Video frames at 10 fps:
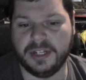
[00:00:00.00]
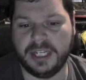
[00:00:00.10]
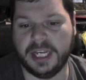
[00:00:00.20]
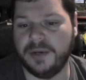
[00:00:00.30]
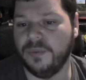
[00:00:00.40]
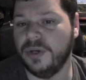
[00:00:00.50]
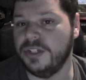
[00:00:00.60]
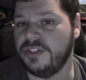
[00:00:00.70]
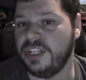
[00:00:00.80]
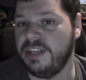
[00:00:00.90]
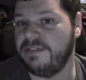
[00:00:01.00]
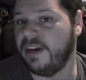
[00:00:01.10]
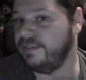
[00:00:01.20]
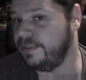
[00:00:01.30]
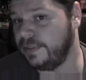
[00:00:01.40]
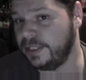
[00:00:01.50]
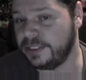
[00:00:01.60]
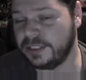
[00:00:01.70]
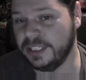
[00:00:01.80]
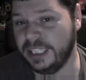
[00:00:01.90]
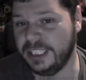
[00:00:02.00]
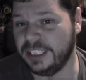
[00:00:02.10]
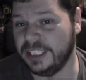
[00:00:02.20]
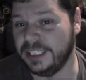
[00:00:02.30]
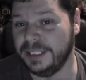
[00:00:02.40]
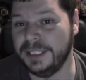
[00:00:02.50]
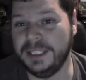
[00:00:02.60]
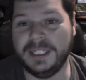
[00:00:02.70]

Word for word: again, was the 501st Legion